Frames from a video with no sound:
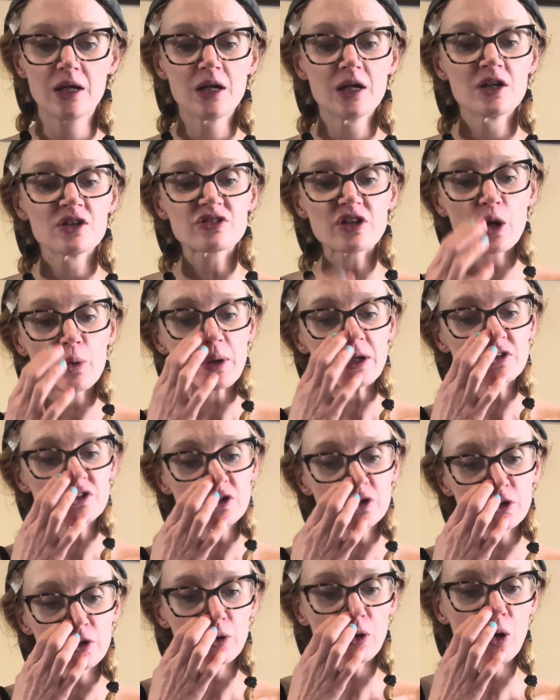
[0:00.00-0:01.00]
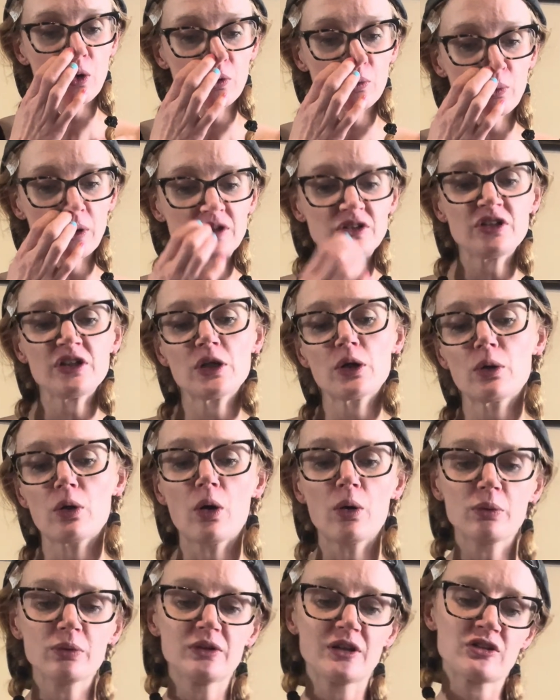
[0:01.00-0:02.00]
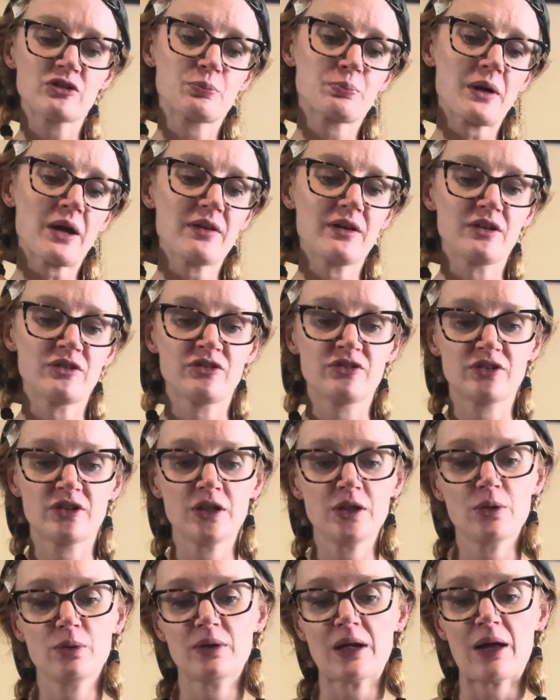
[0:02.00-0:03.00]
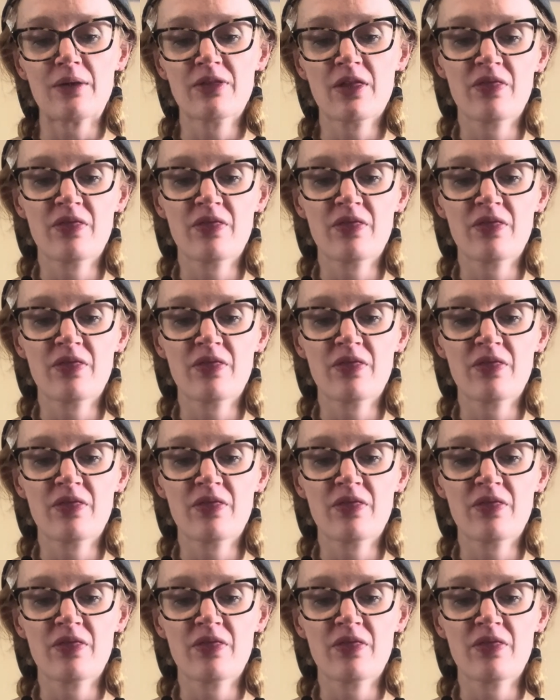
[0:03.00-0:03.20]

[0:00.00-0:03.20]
So what do your oldest brothers do now